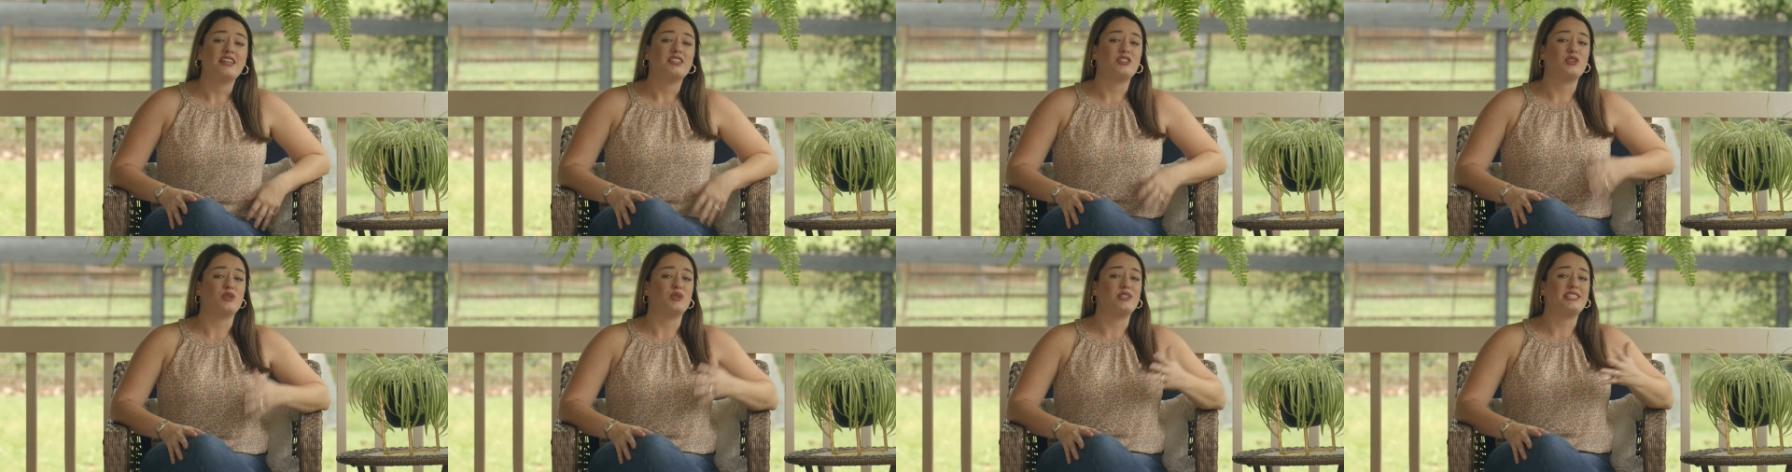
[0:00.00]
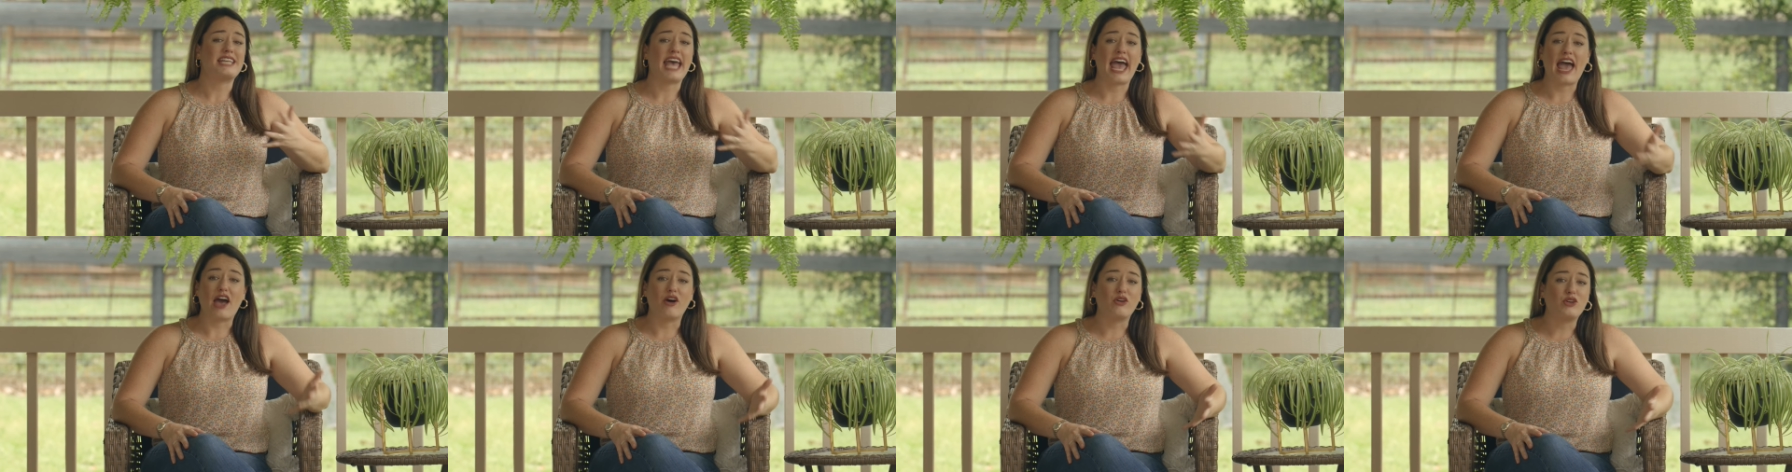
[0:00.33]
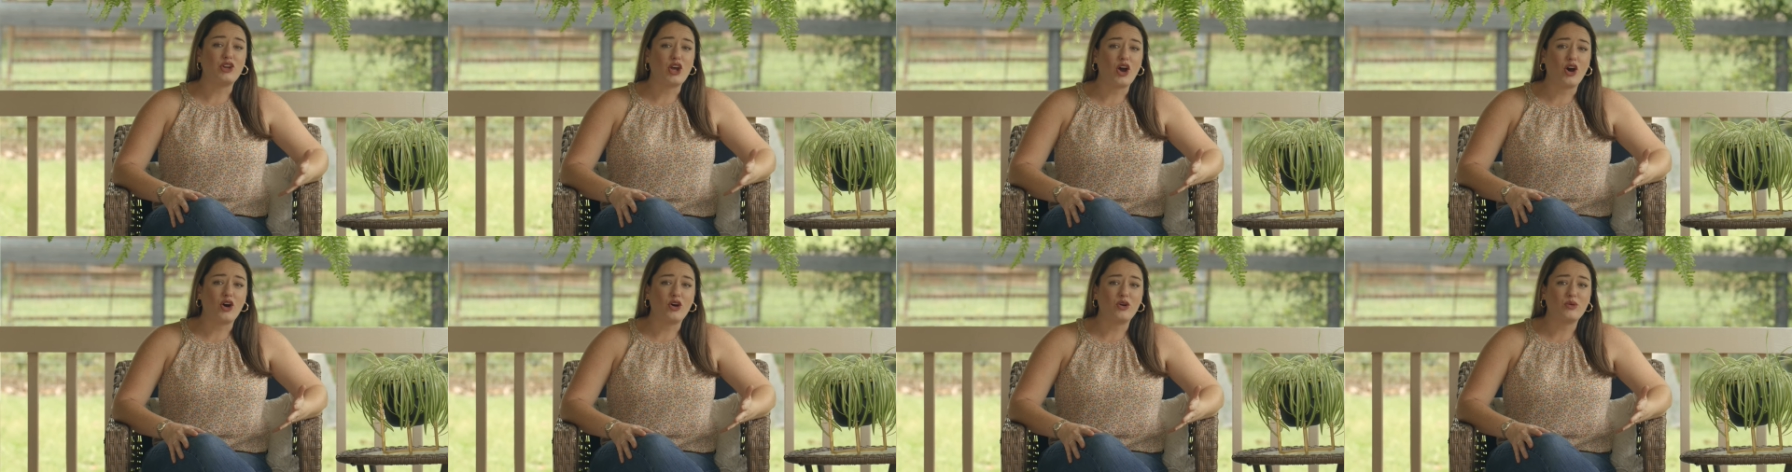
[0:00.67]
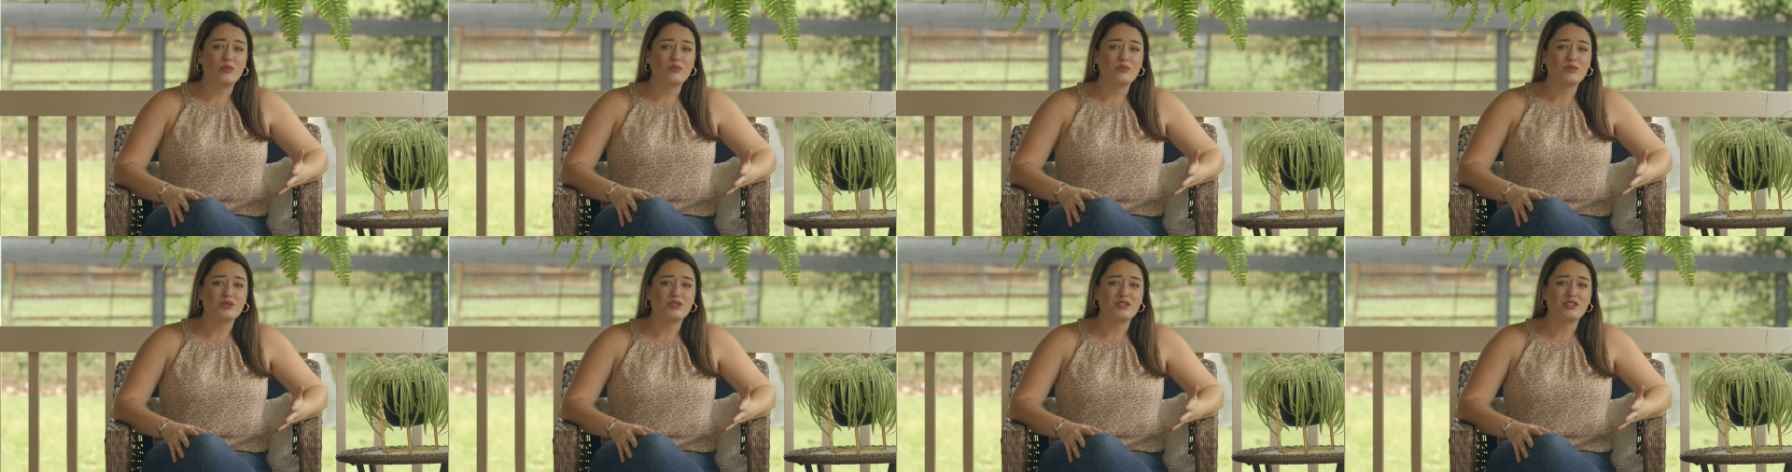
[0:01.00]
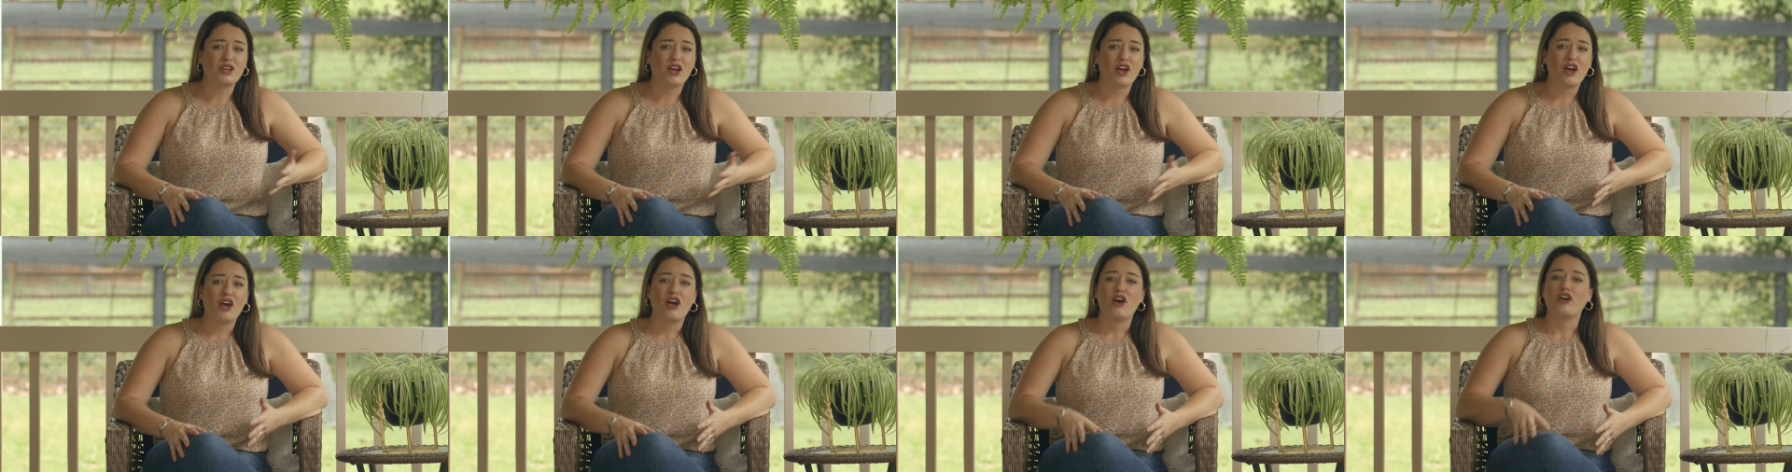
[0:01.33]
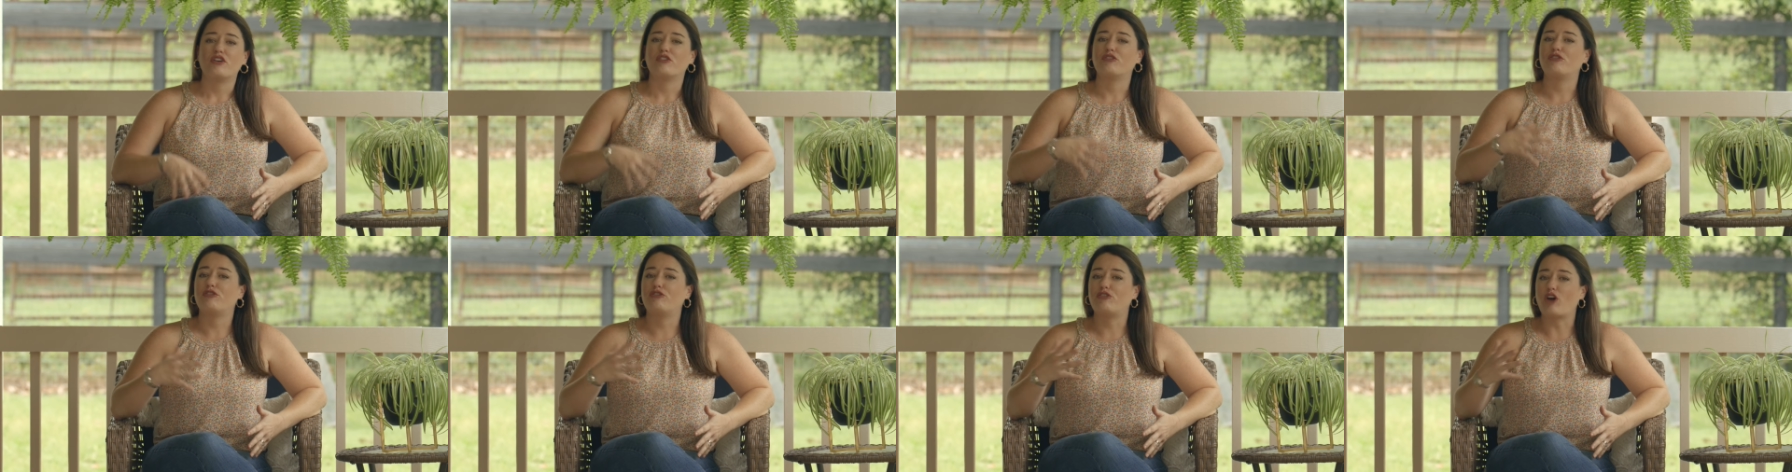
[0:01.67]
to townhomes,
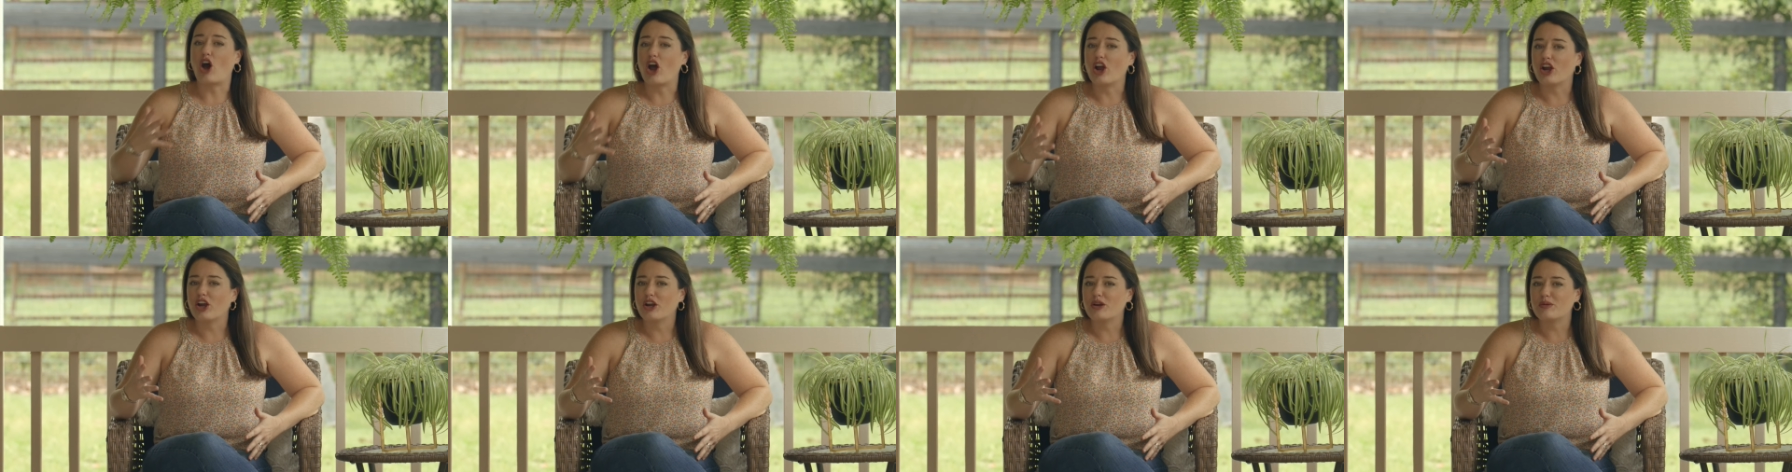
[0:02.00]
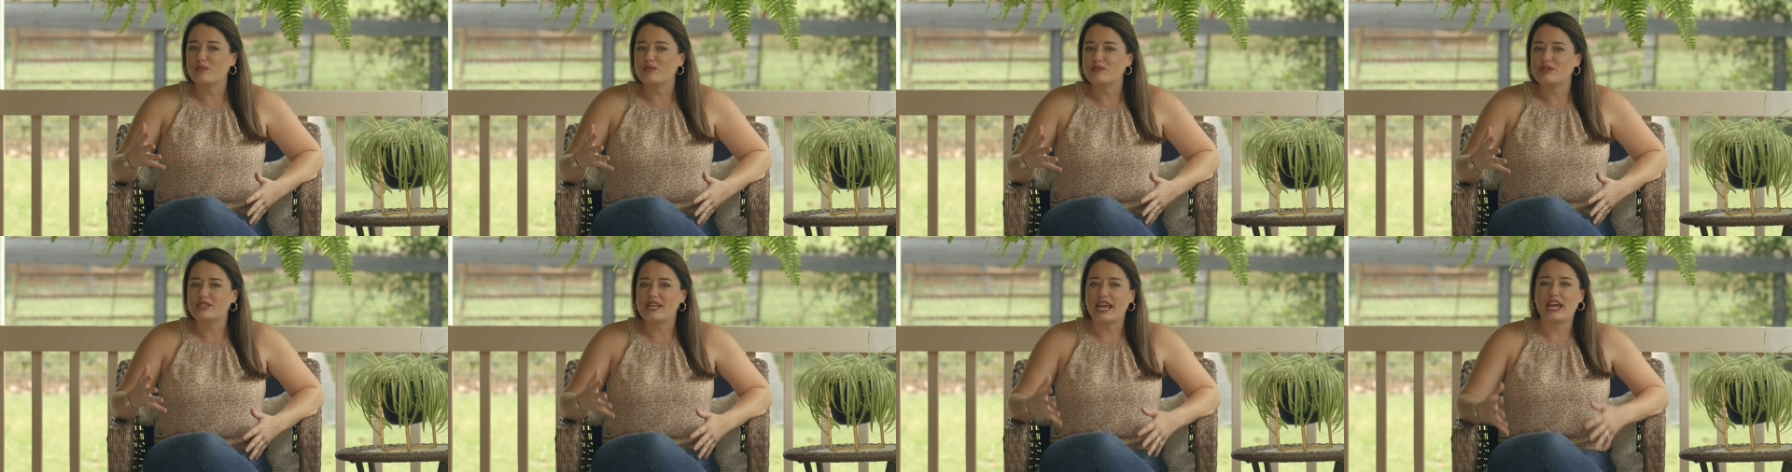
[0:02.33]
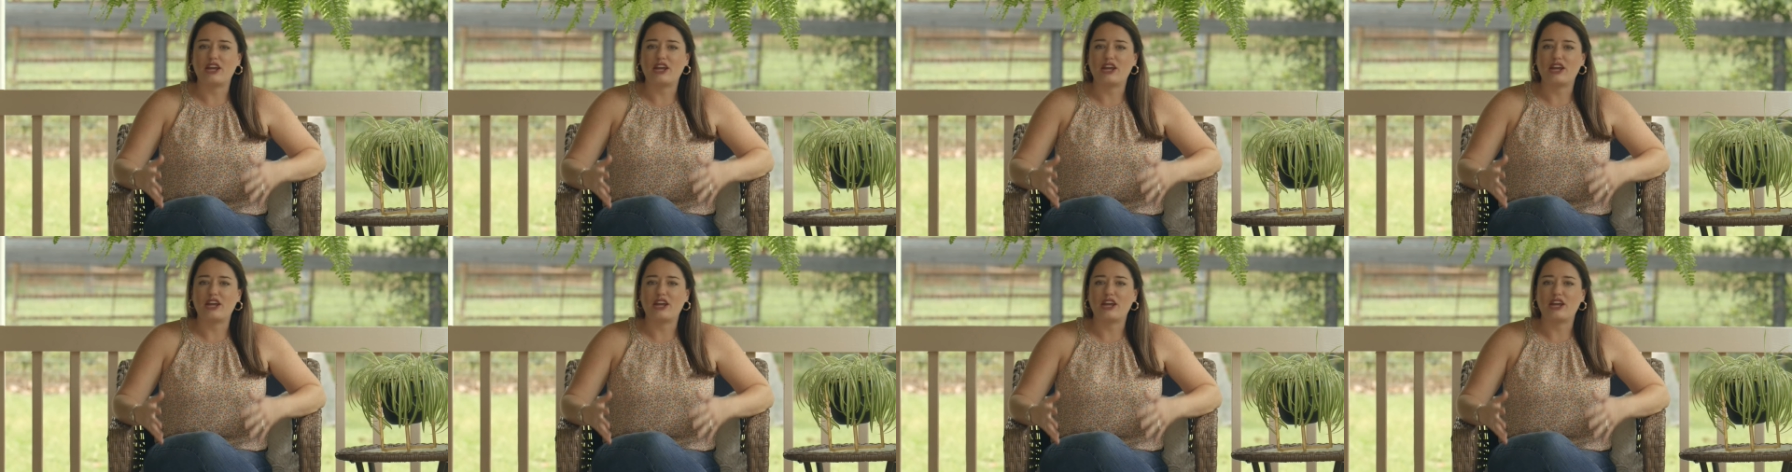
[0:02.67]
farms